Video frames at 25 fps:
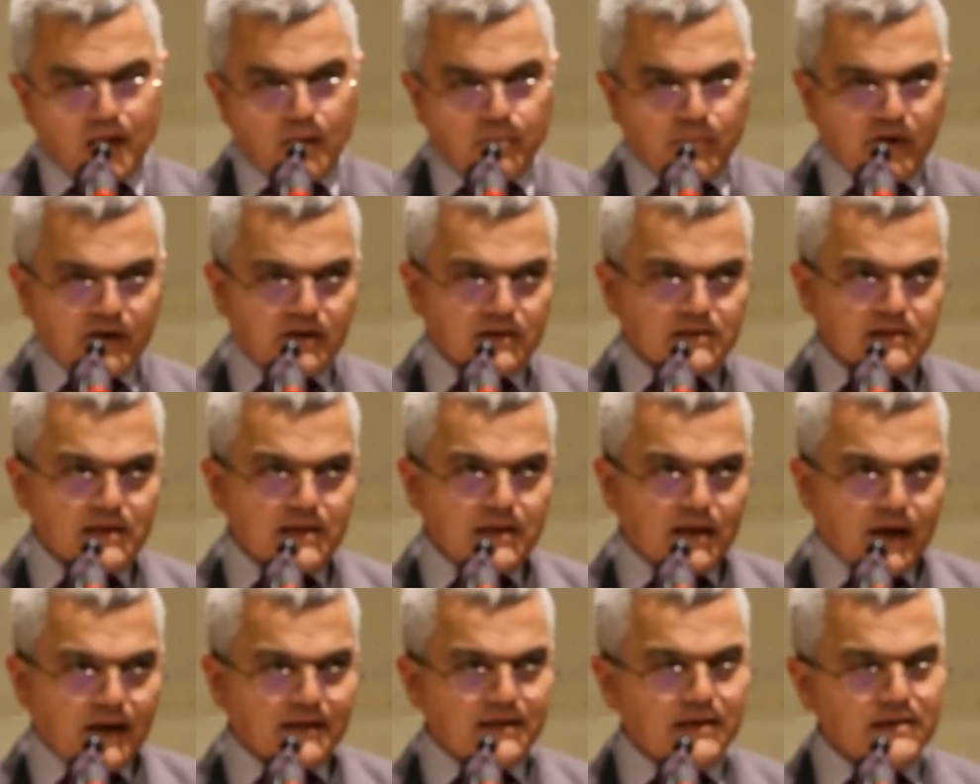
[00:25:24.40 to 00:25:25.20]
because
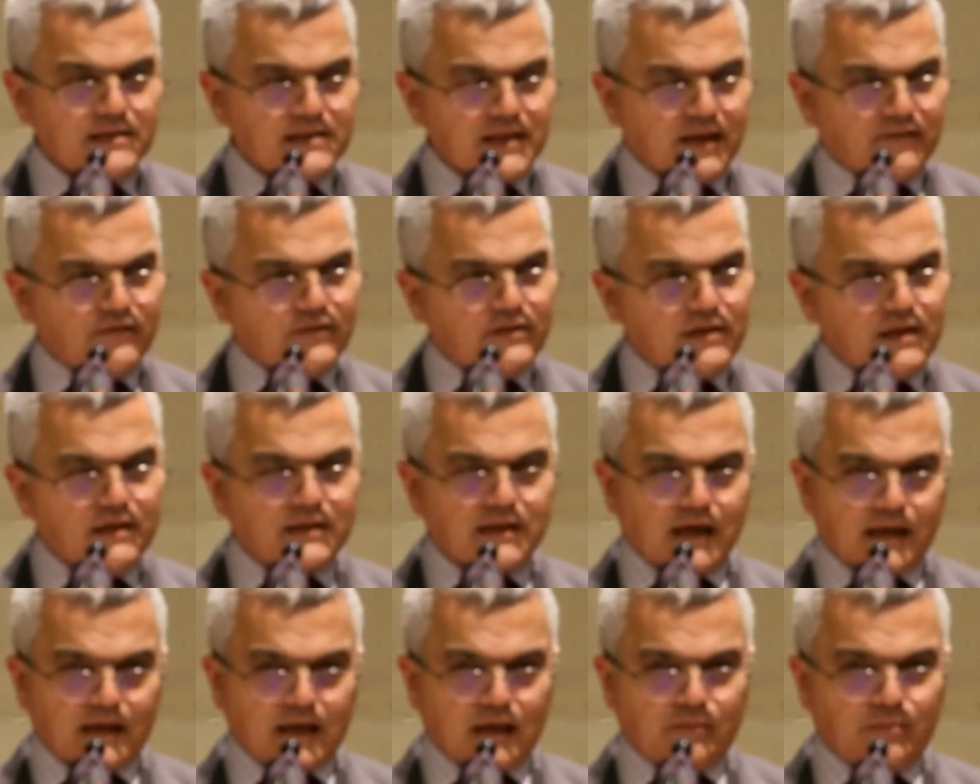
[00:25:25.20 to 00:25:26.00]
in
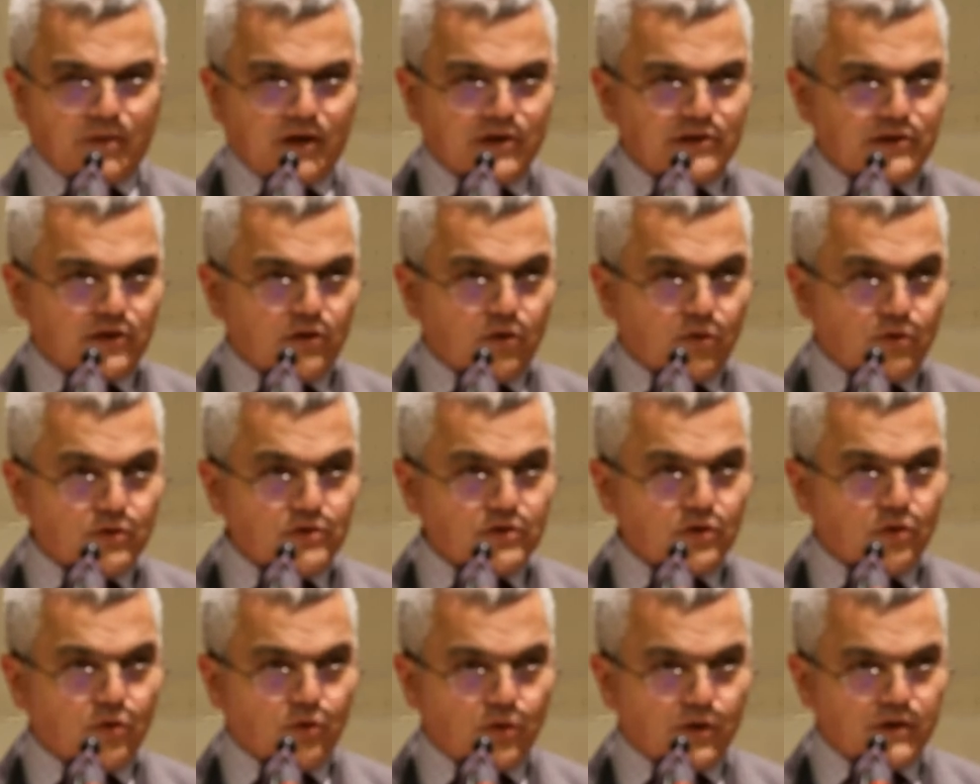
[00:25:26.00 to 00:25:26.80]
1917 Talat Pasha
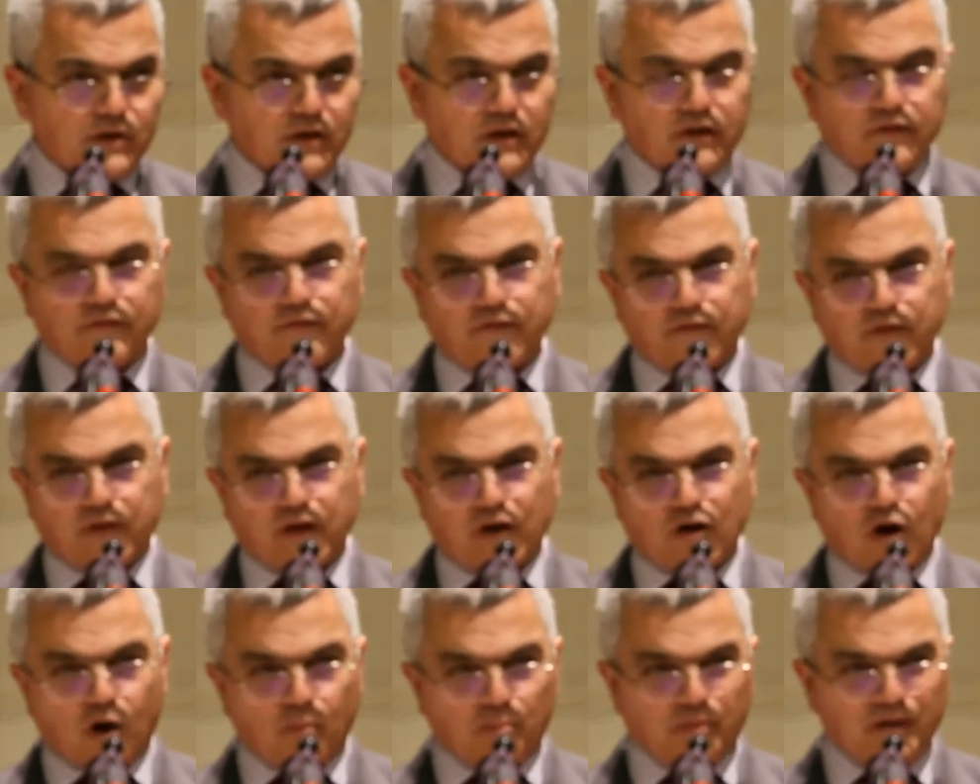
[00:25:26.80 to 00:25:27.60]
also ordered for
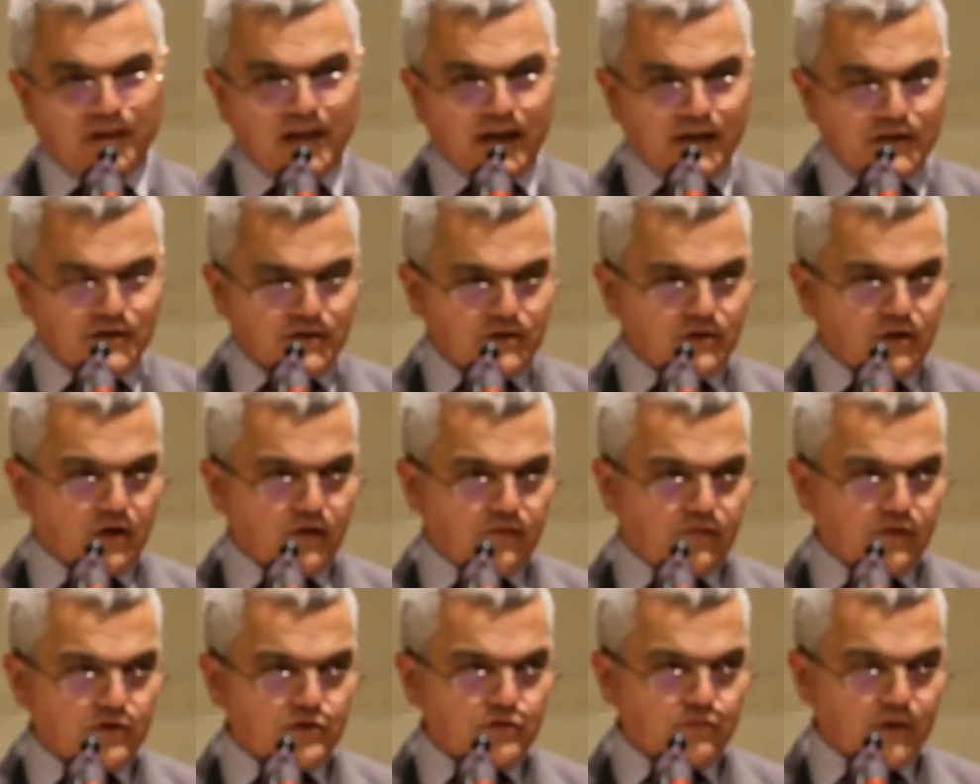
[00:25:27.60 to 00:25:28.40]
the compilation
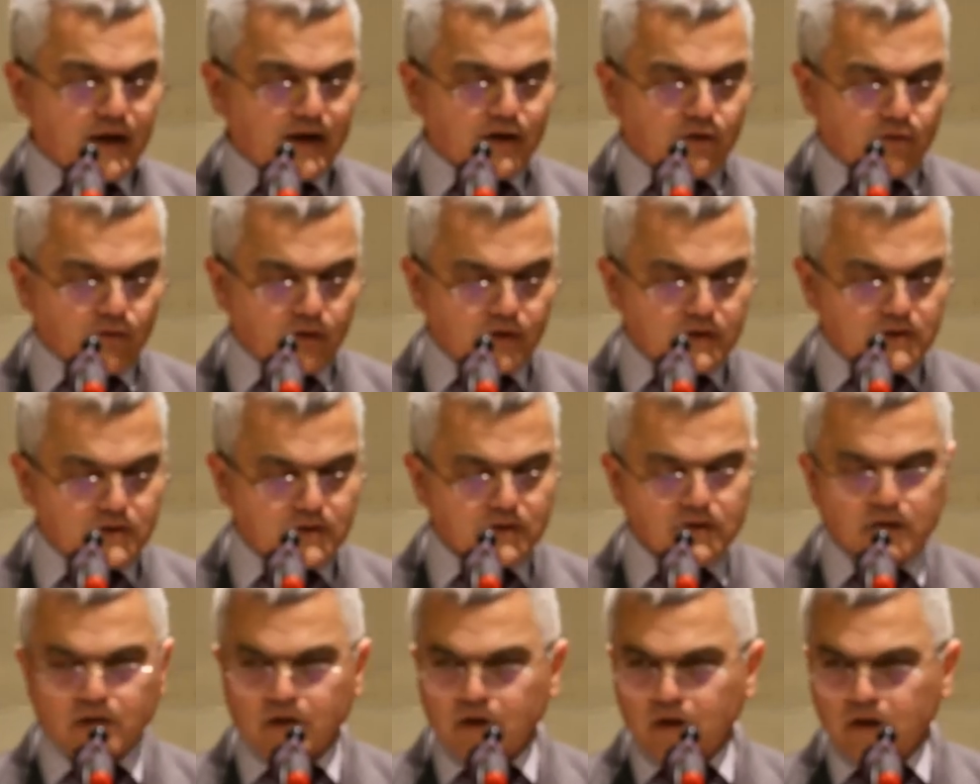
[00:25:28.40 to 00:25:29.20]
of those records,